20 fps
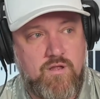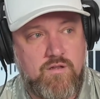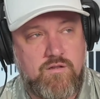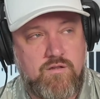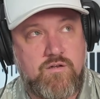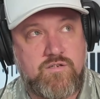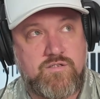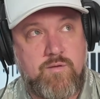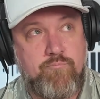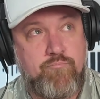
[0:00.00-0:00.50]

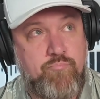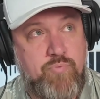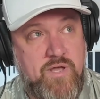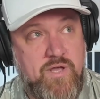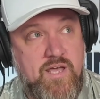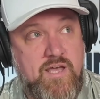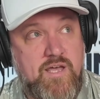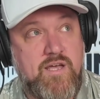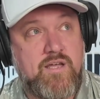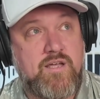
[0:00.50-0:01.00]
there's a
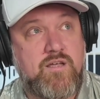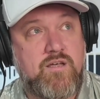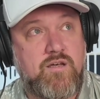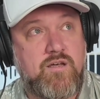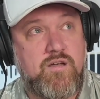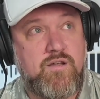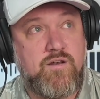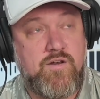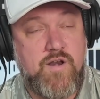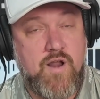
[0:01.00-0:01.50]
big
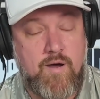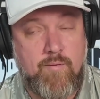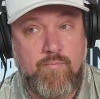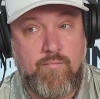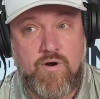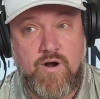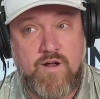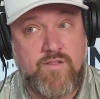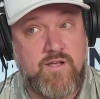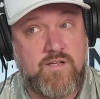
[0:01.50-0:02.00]

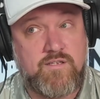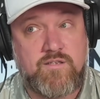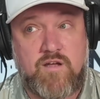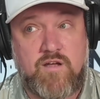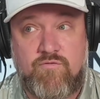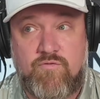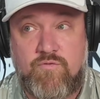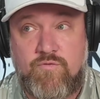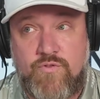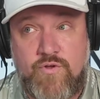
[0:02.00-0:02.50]
number. I think it's
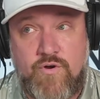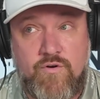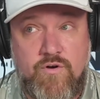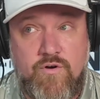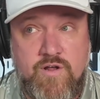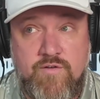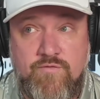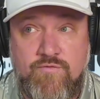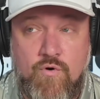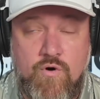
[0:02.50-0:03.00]
like
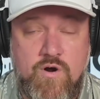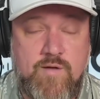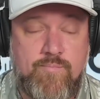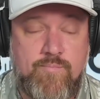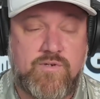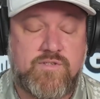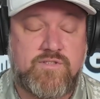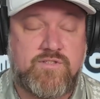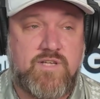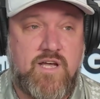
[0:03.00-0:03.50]

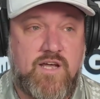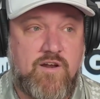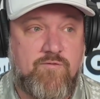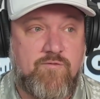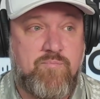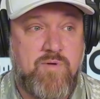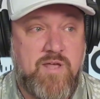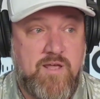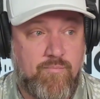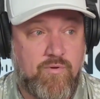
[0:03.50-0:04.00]
30-40%
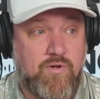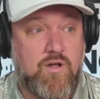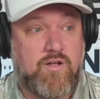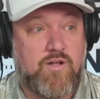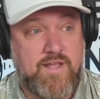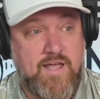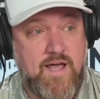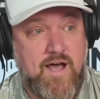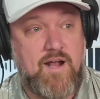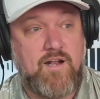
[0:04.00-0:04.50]
of people
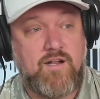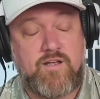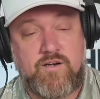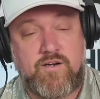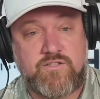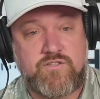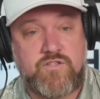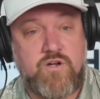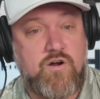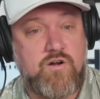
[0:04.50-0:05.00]
on the island
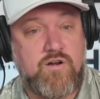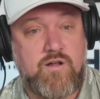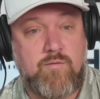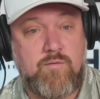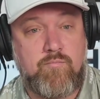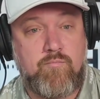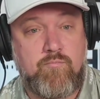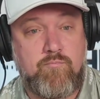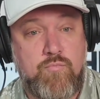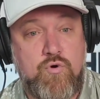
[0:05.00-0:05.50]
are starting to
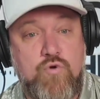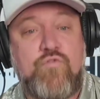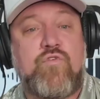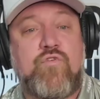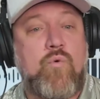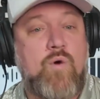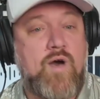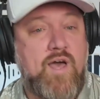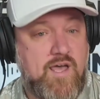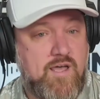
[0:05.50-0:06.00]
move
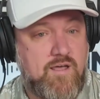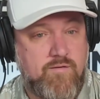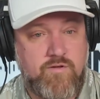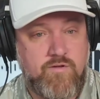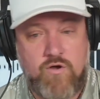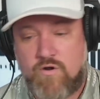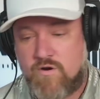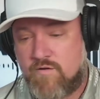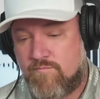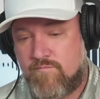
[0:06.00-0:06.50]
away,
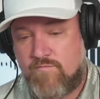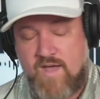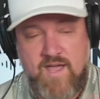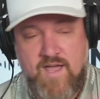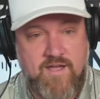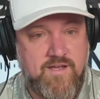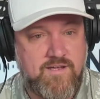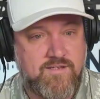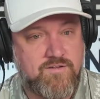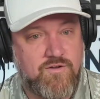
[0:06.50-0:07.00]
go to
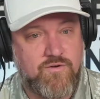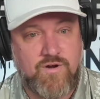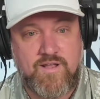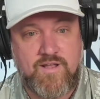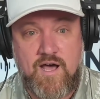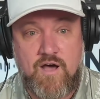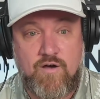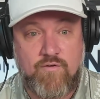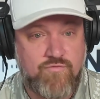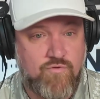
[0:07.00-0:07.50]
Vegas, go to
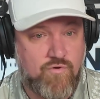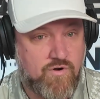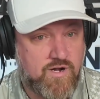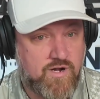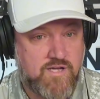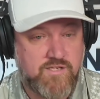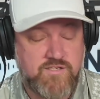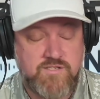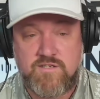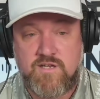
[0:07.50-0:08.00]

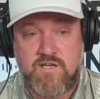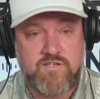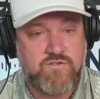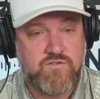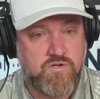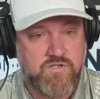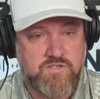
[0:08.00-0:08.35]
California. It's just getting too